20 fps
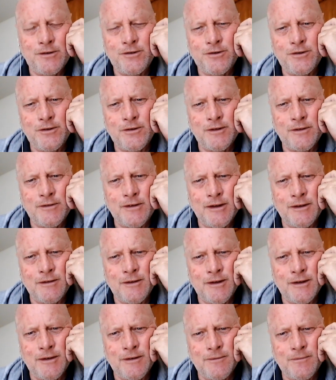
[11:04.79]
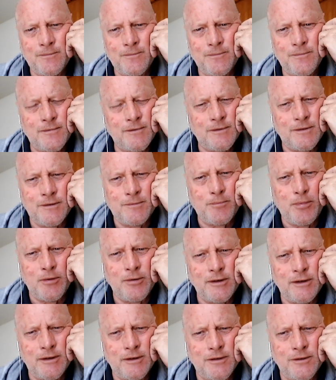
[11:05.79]
shouldn't have done that. It's
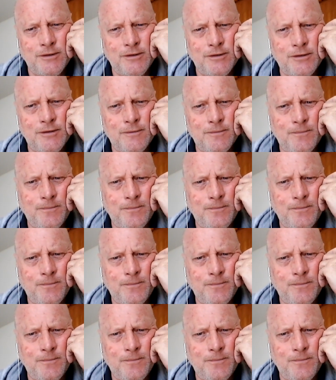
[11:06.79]
pointless.